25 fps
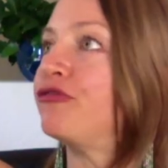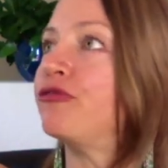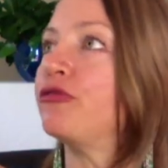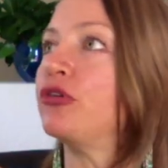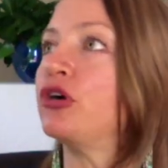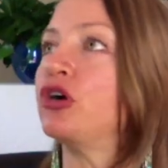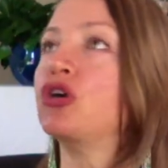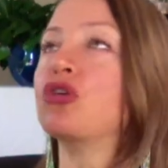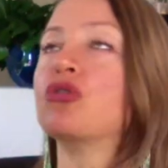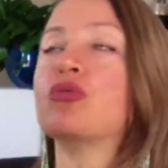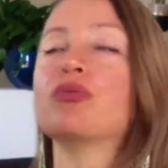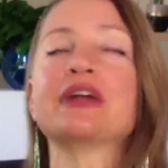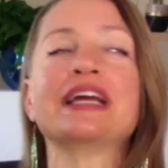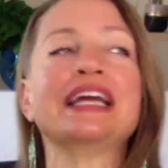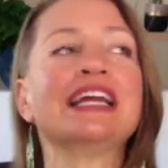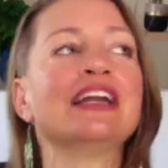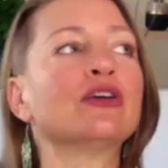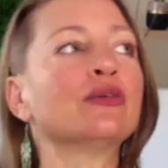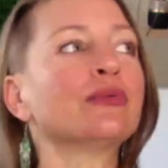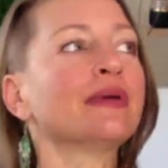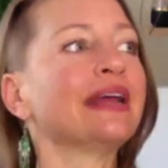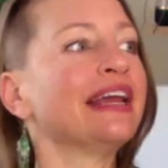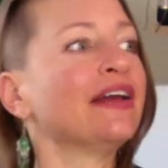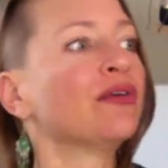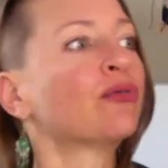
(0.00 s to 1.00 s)

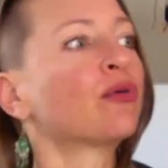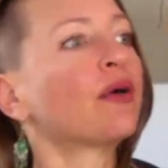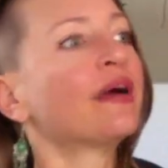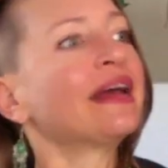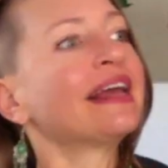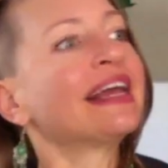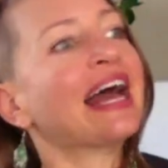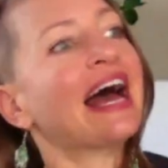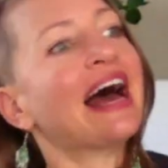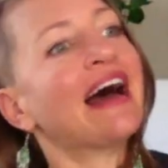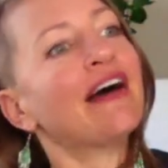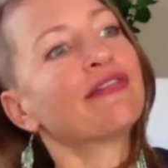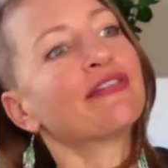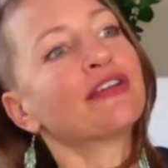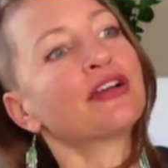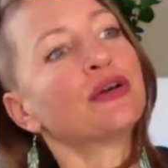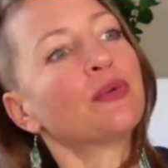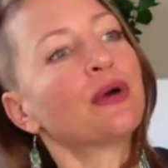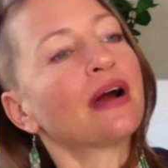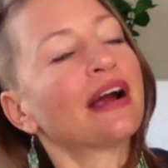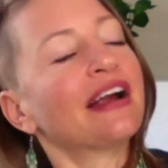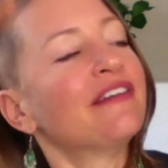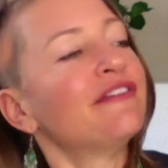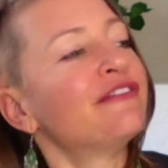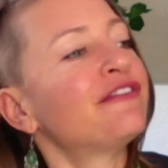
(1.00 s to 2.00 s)
greenery growing
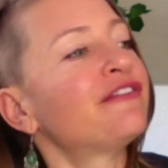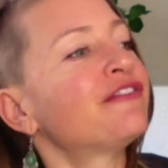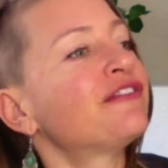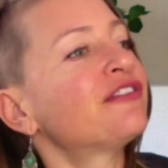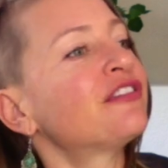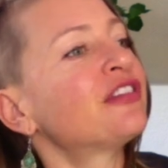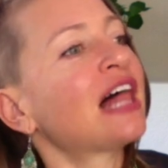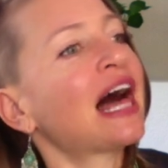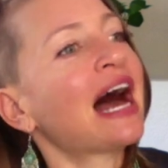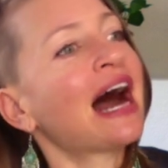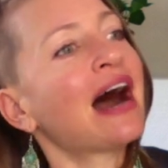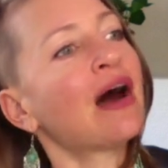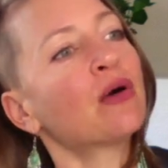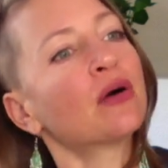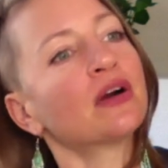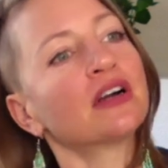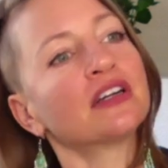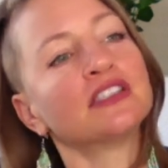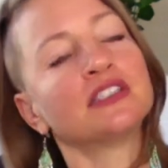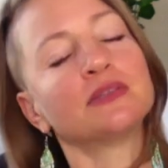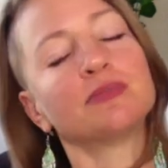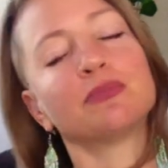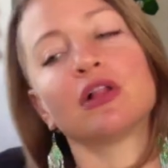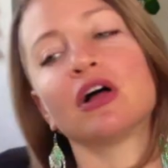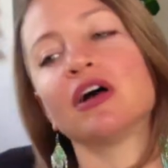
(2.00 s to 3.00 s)
everywhere and
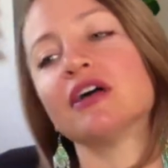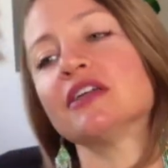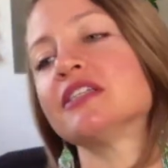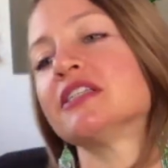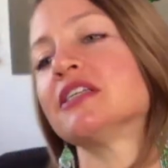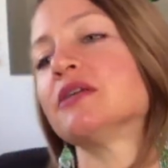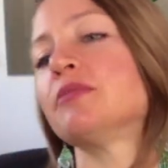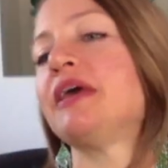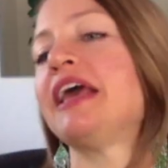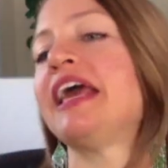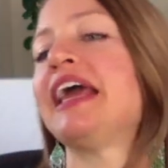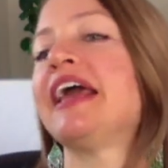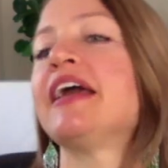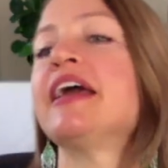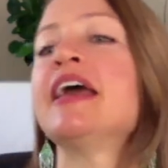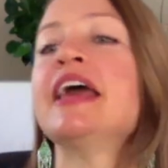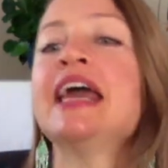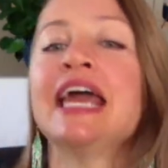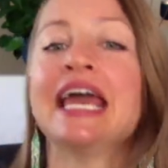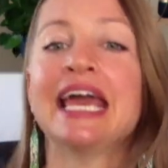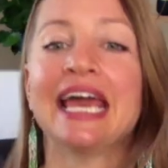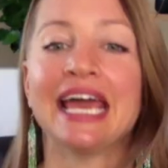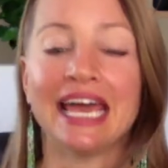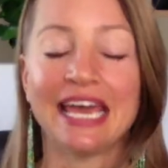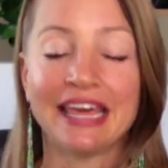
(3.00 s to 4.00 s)
flowers blossoming,
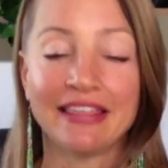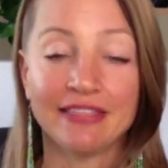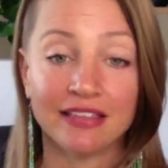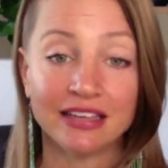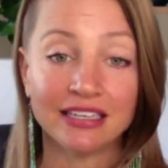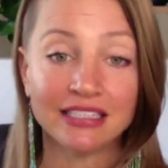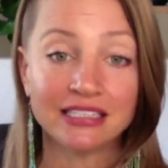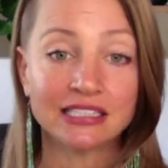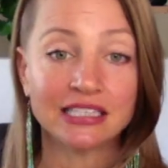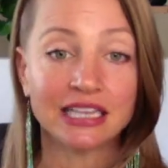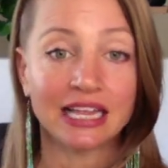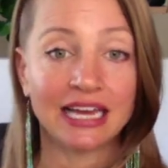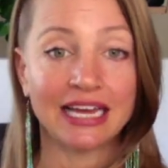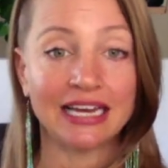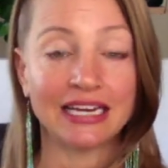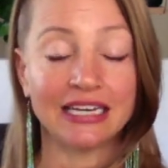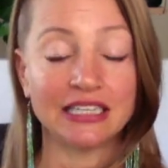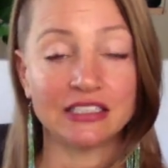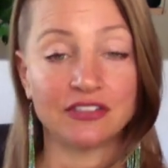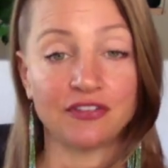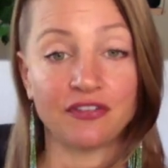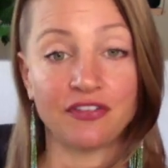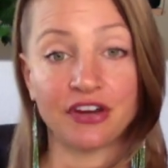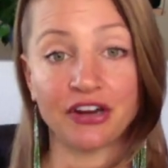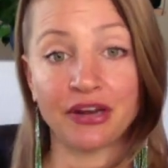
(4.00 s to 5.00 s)
in this land,
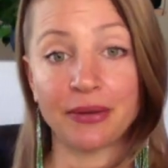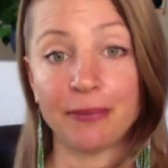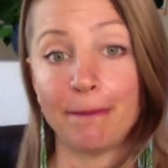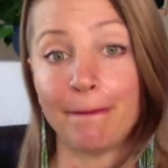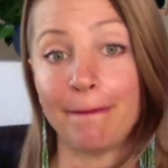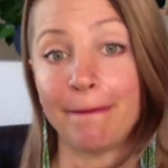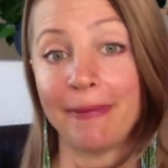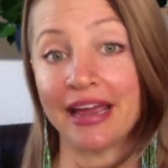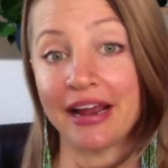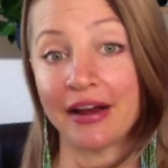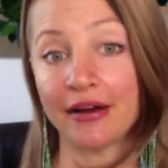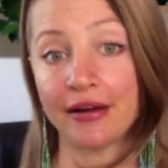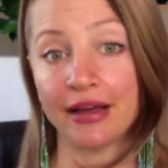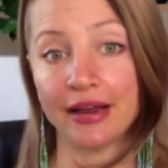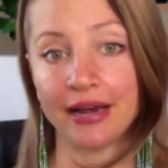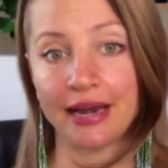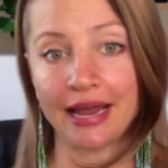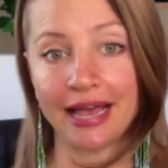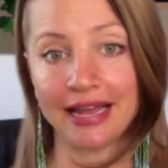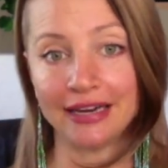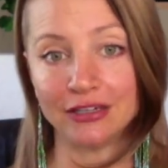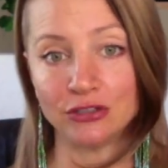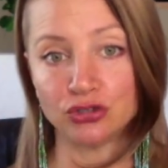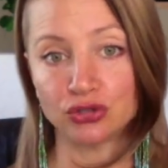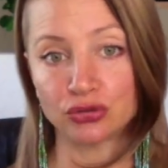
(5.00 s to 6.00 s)
it's very barren
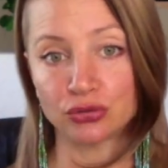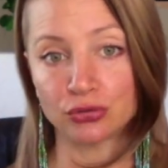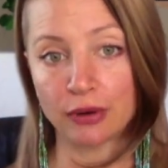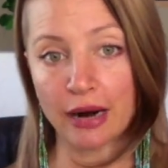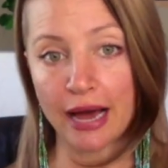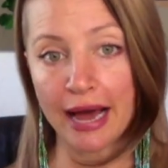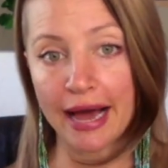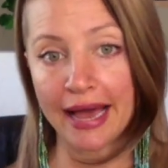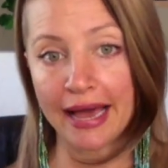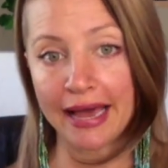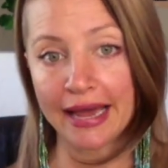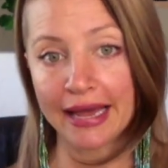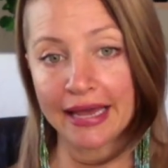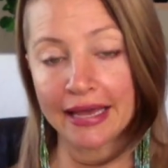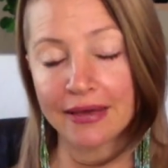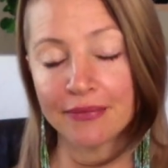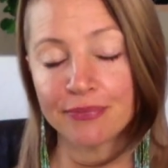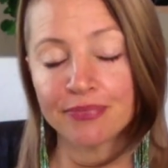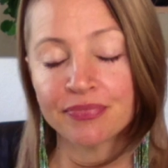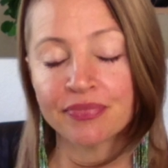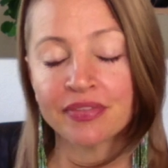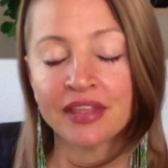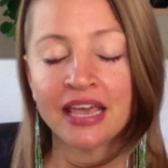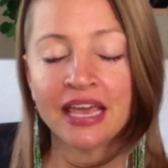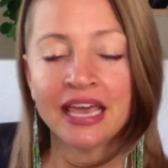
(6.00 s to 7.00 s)
and dry.
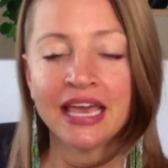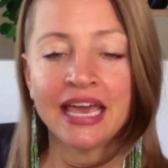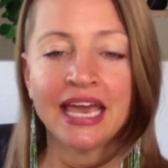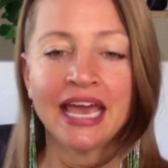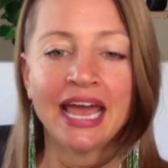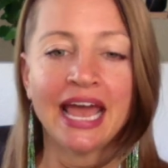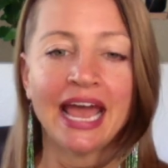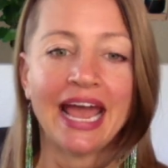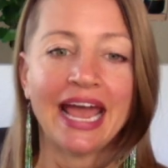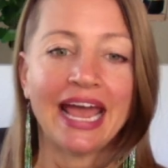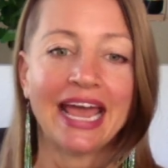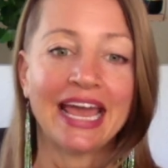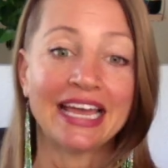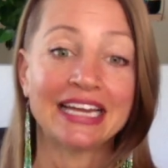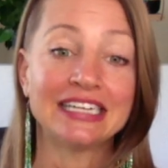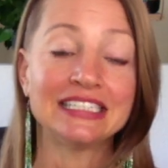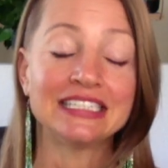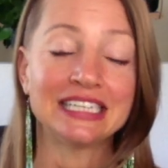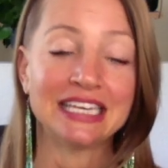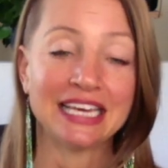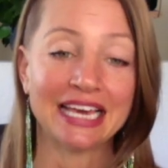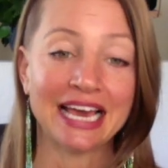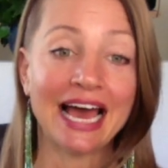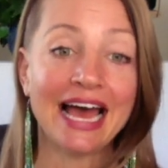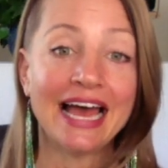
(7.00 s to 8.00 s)
And
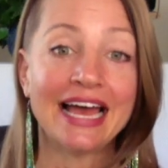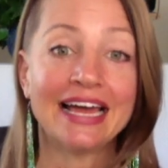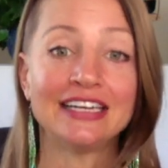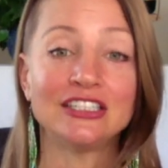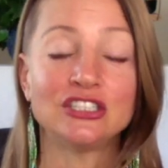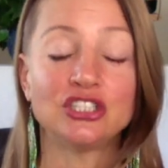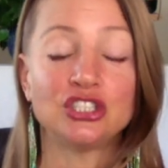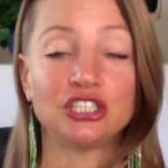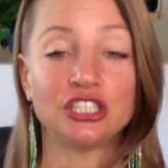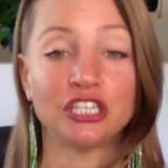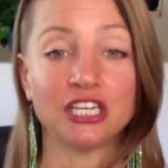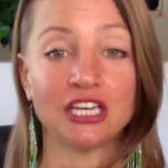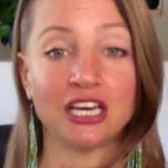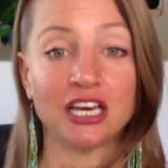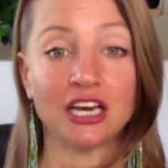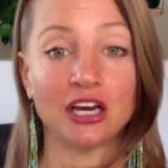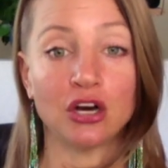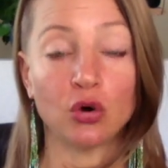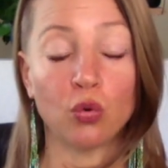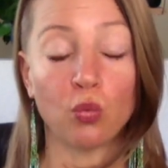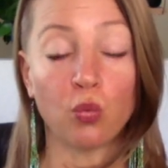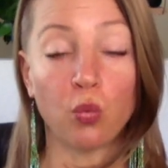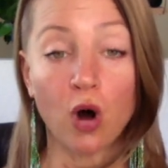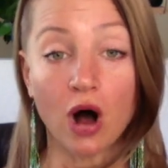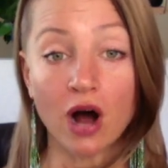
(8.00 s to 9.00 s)
yet she
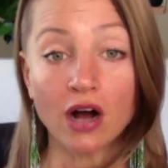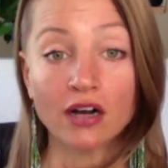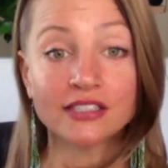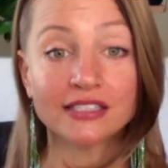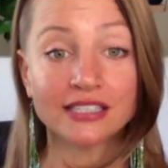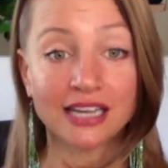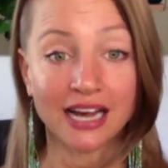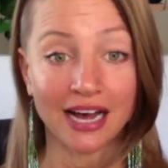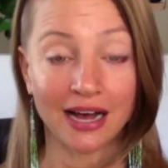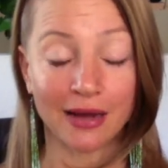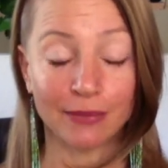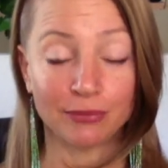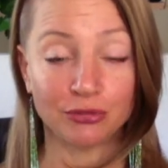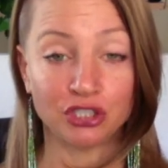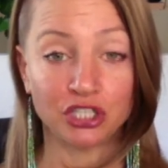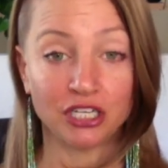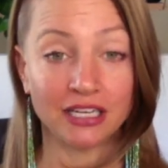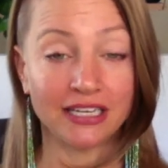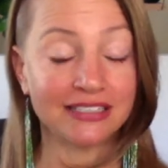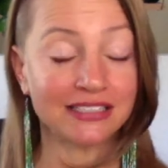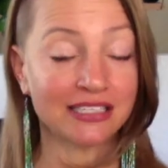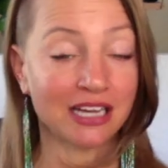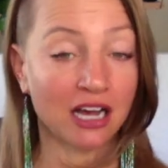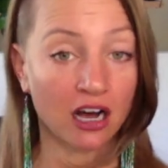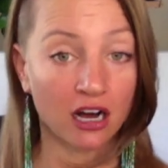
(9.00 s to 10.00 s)
walks up, she
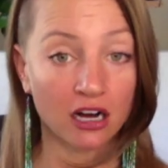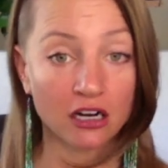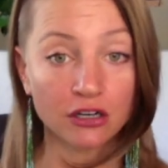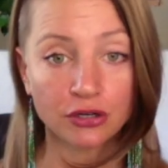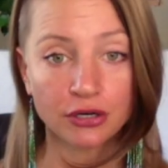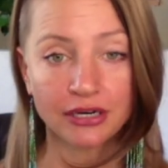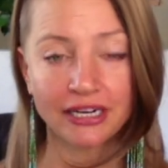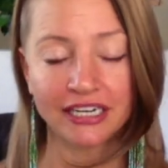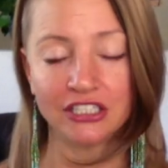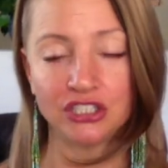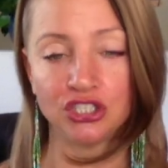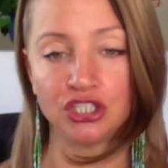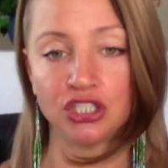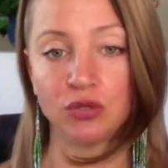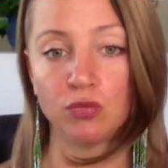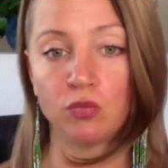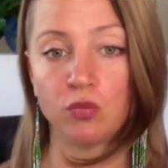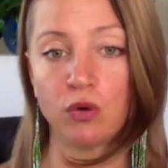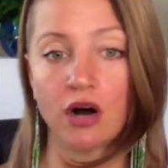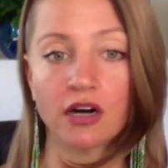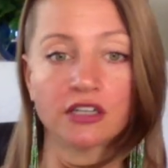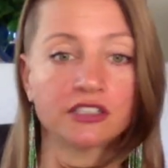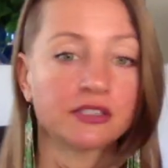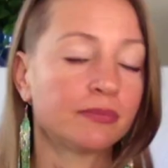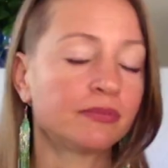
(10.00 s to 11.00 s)
gets hungry, and she
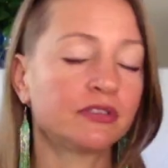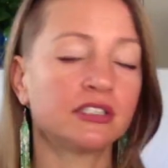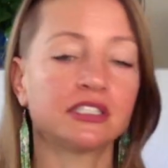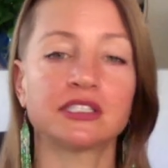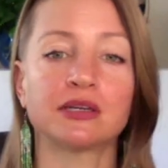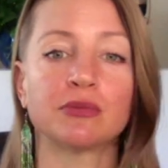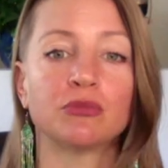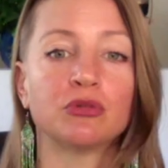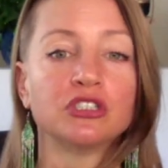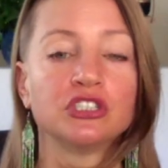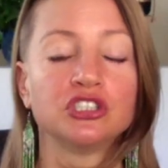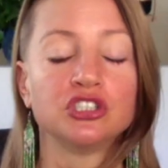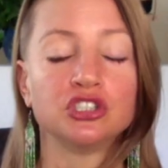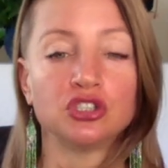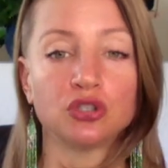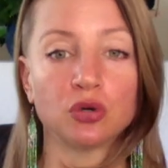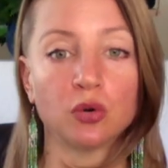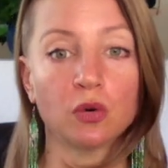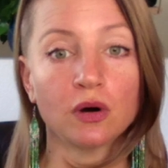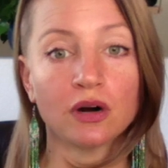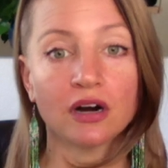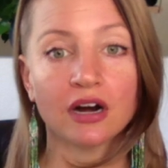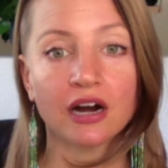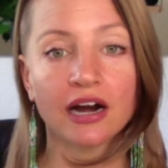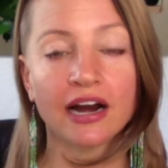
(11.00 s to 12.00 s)
walks up to someone's
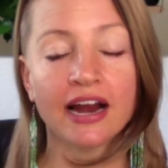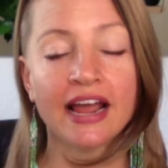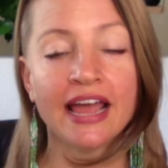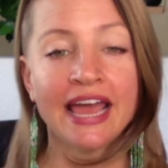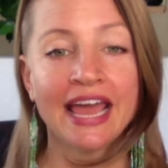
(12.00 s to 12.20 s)
door